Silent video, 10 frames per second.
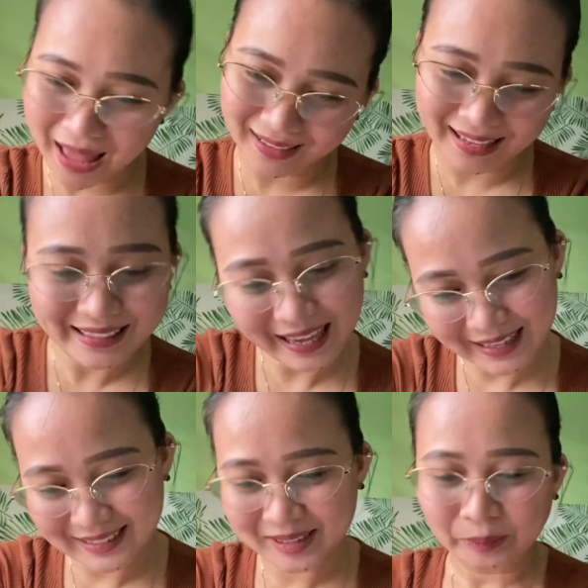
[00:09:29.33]
Again.
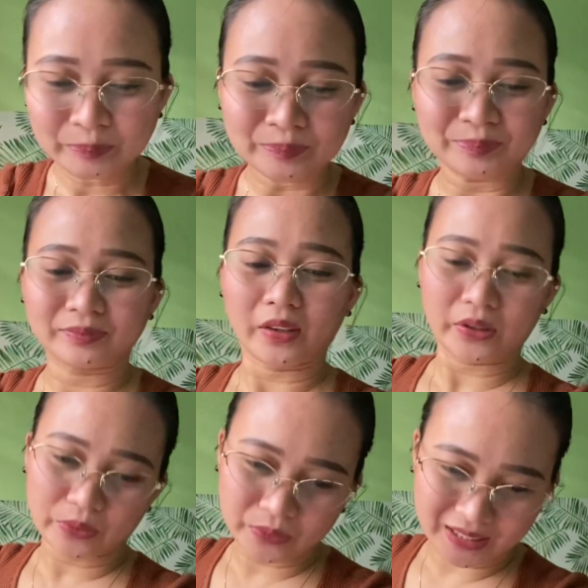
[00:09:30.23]

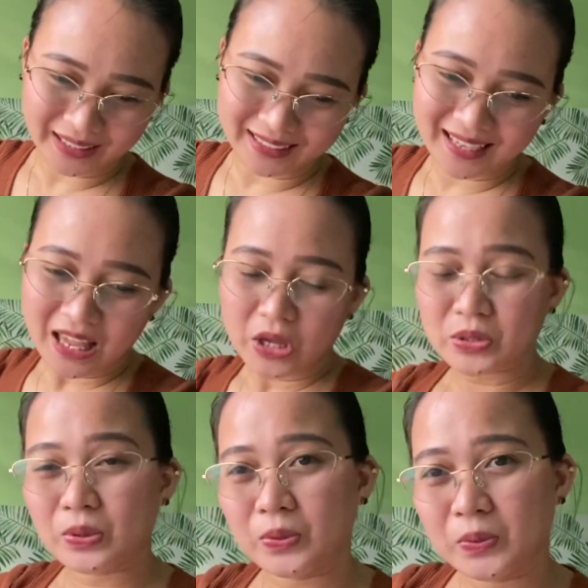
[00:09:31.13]
Okay.
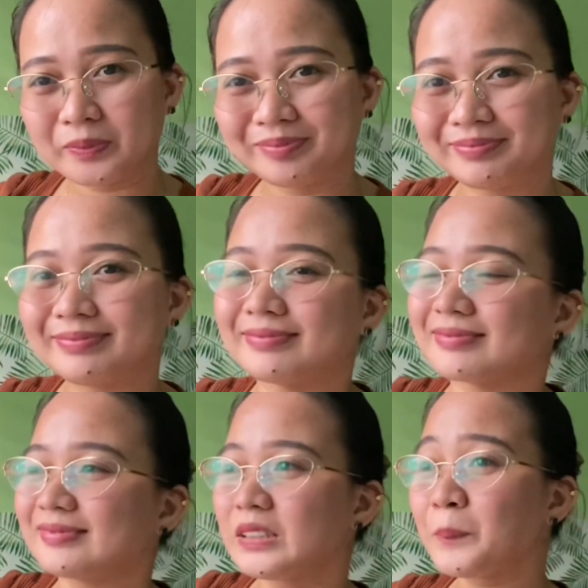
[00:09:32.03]
So
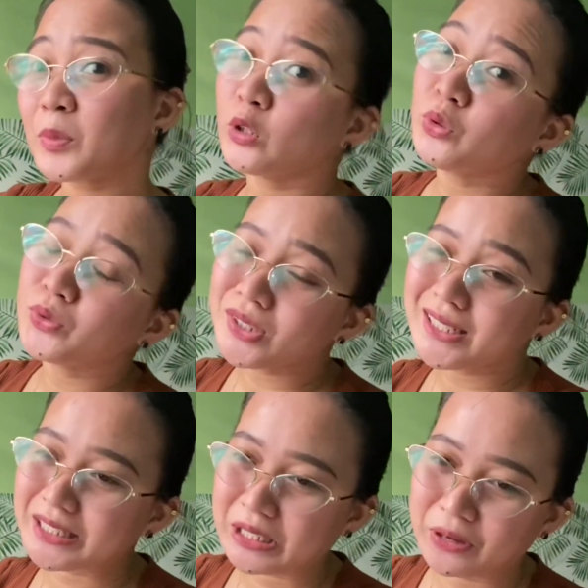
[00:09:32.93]
to
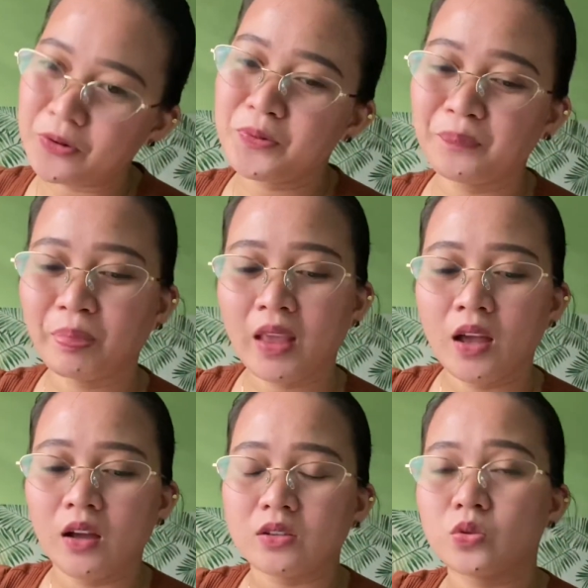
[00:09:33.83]
continue,
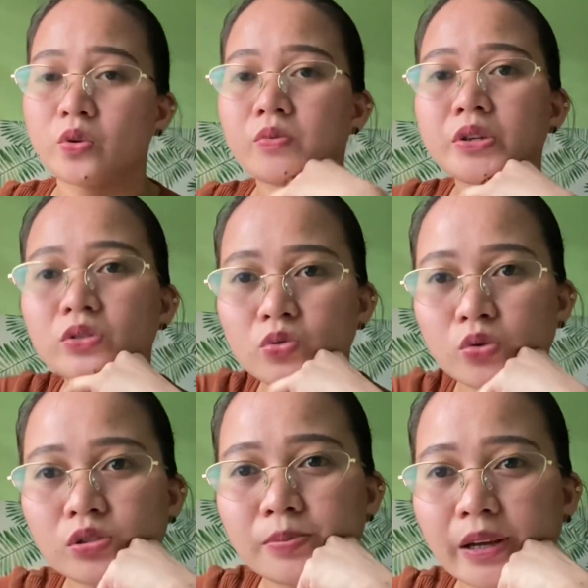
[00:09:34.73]
so we were
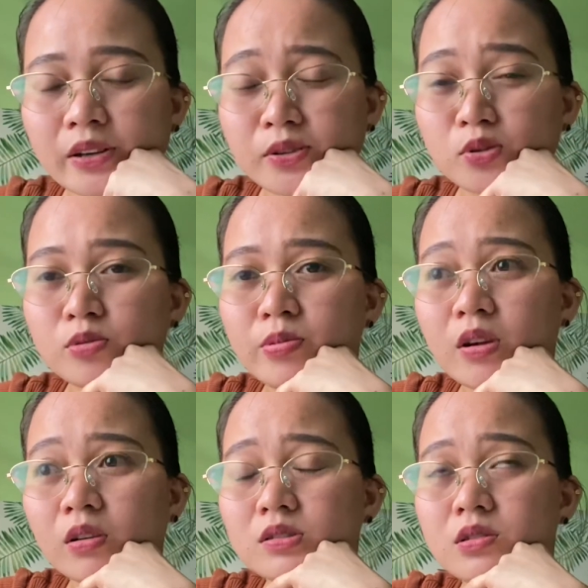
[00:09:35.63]
told by our OB
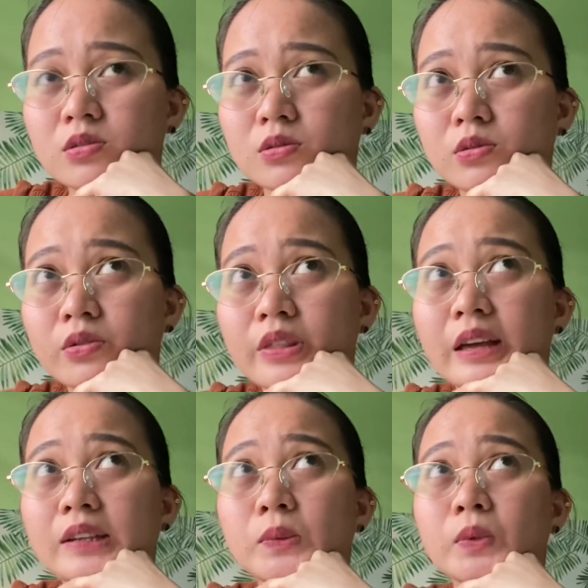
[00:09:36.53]
also
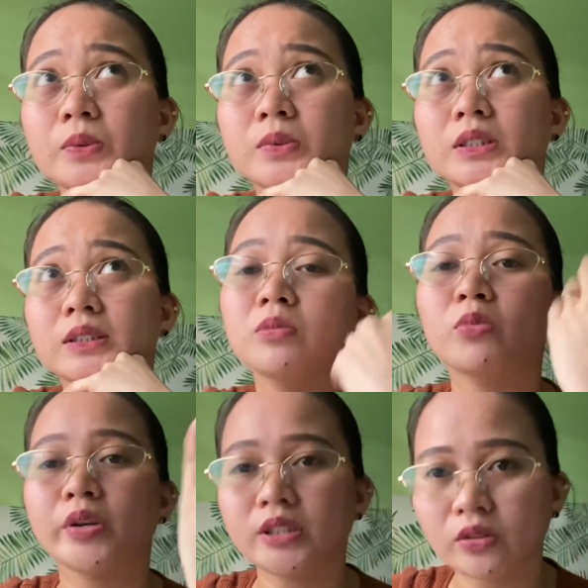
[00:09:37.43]
that we will
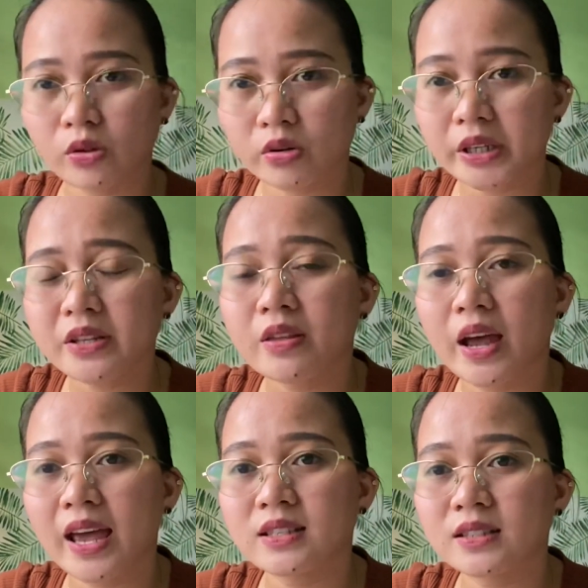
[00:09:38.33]
monitor the
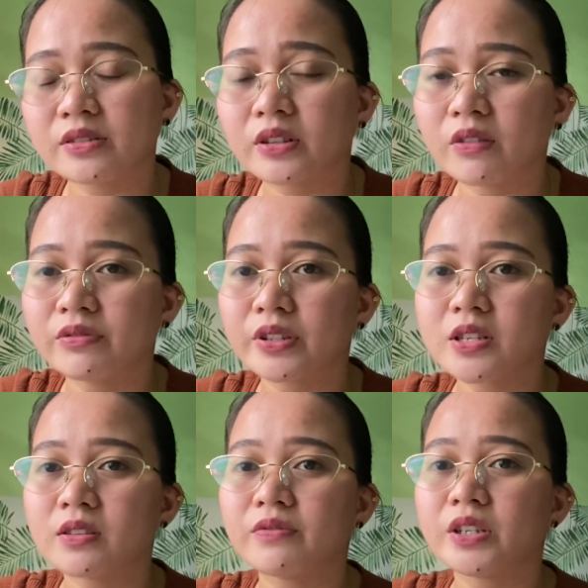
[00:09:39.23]
head
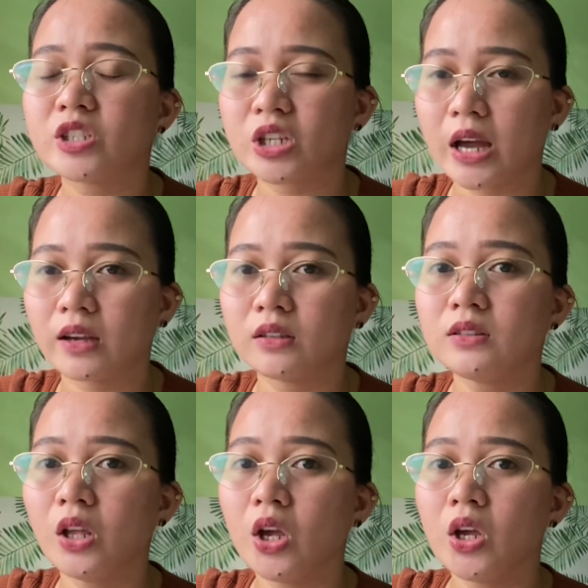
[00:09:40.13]
circumference of our child
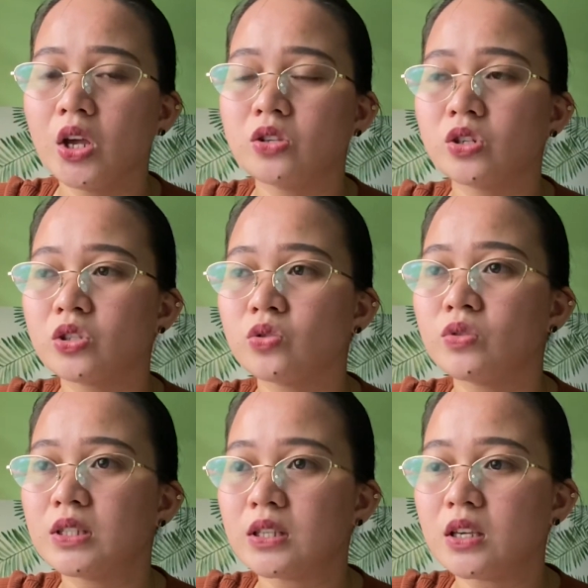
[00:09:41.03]
just to
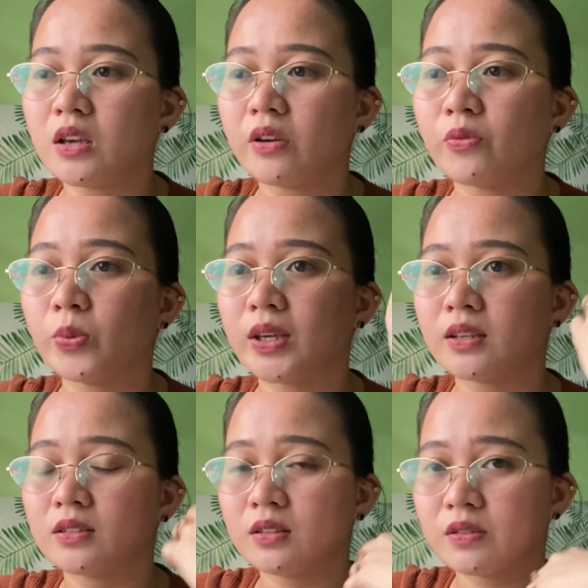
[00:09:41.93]
see if we can
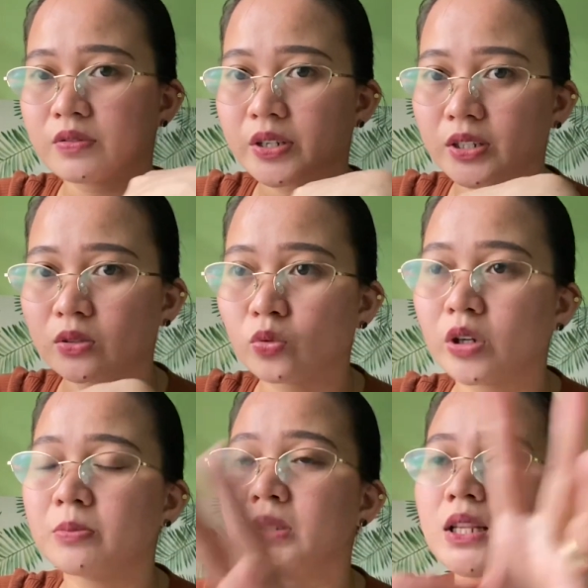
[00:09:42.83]
deliver it
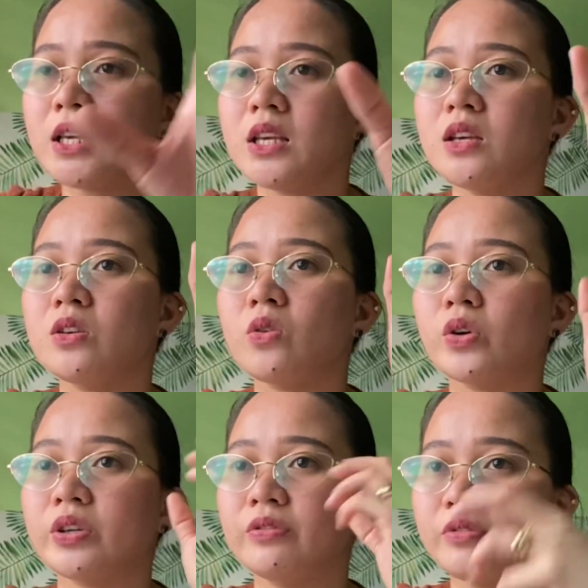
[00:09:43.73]
normally, or
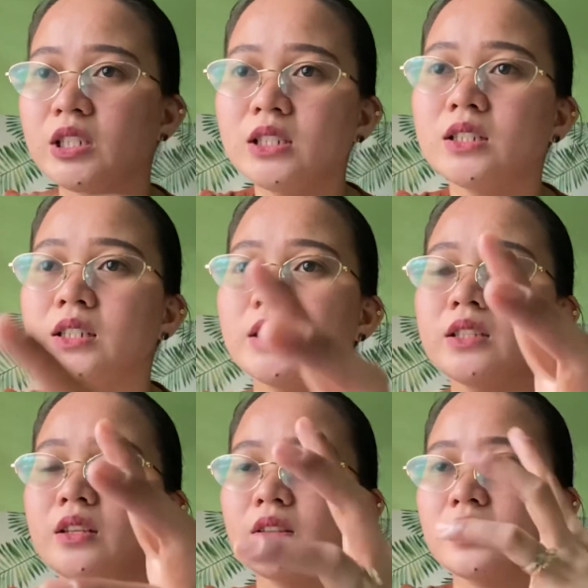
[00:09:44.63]
if needed
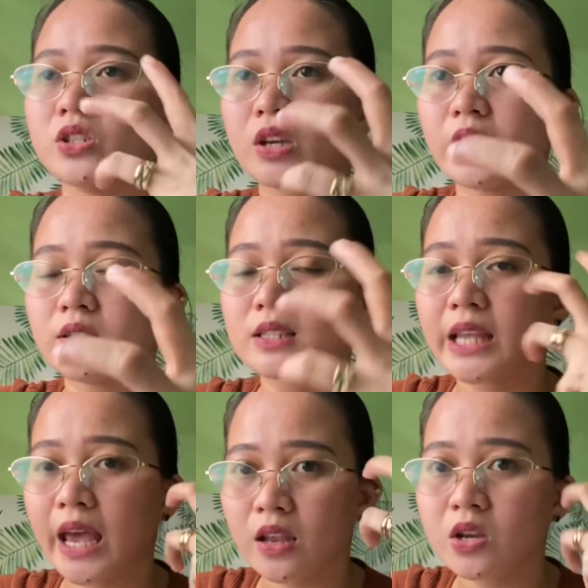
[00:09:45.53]
that the child's
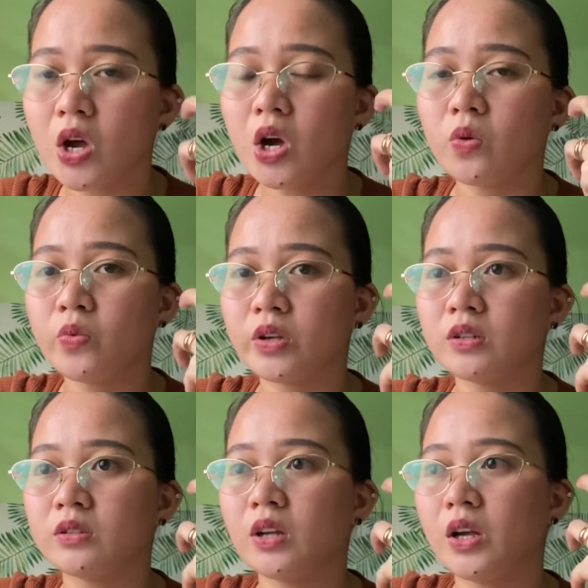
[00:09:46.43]
head
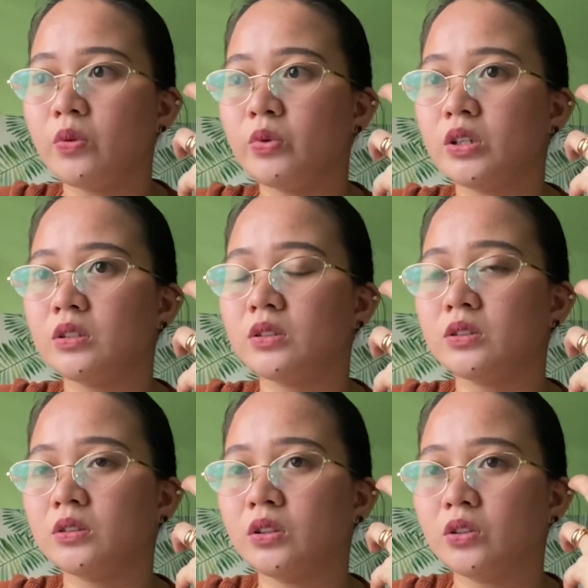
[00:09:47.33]
will
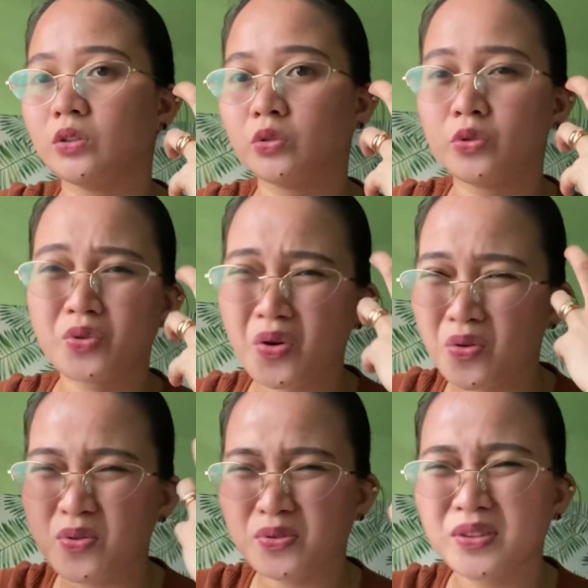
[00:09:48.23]

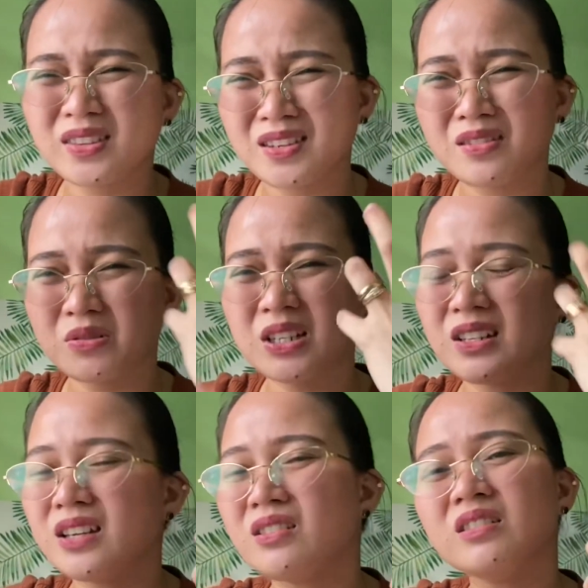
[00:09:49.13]
grow
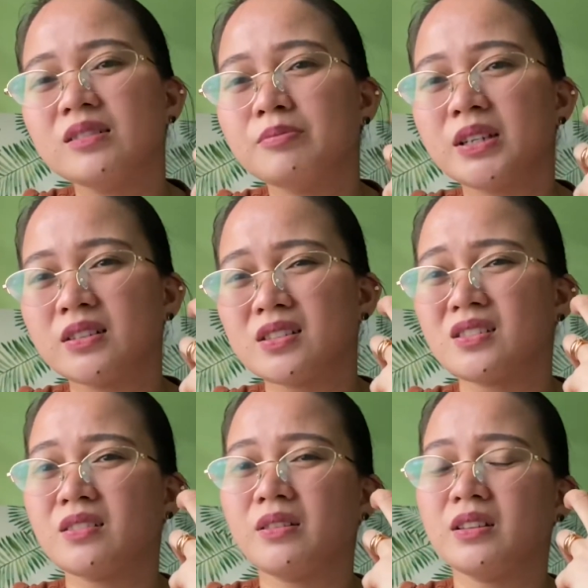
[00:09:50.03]
continually,
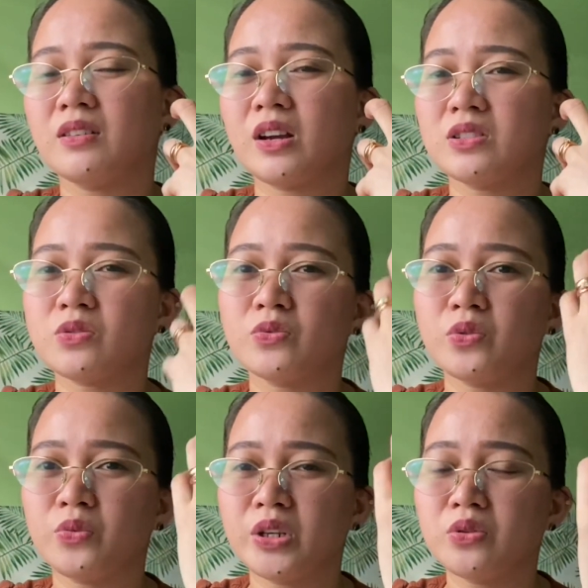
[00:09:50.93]
because as
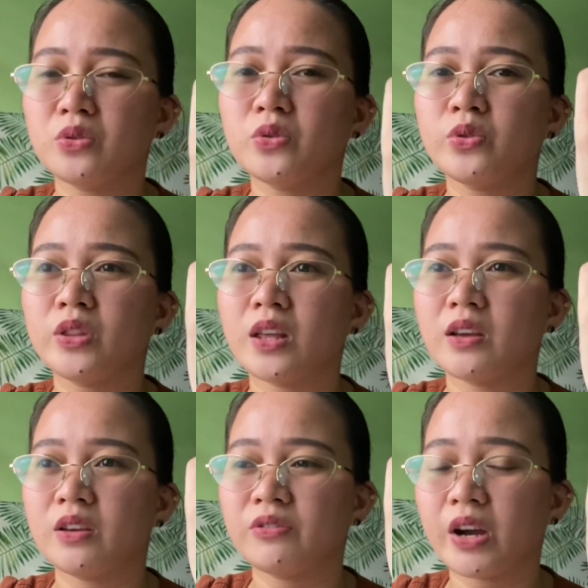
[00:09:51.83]
we know,
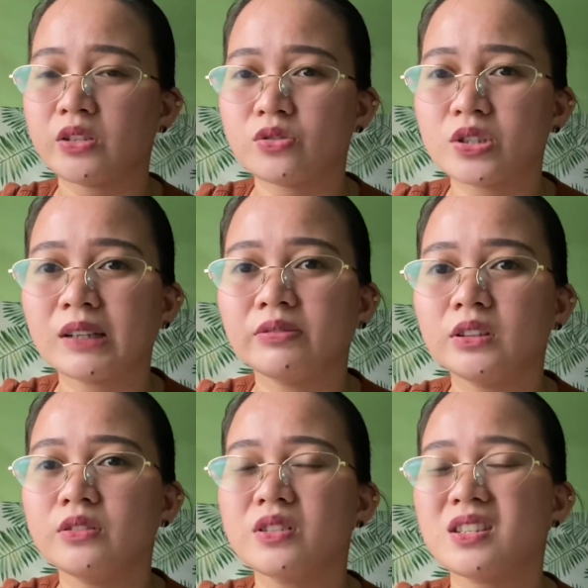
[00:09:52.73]
if
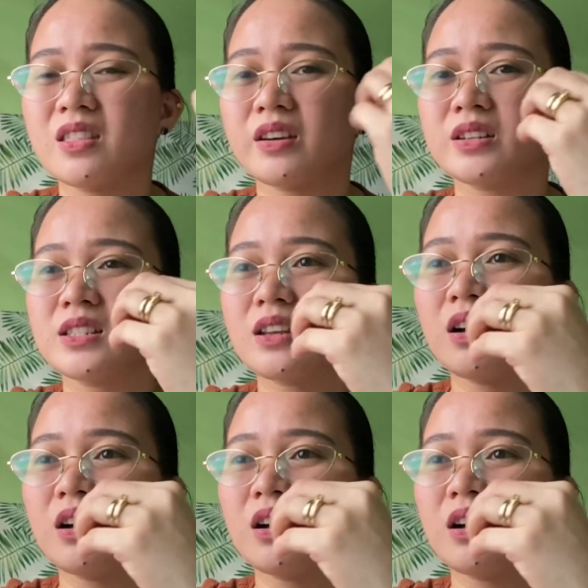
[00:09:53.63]
hydrocephalus, there's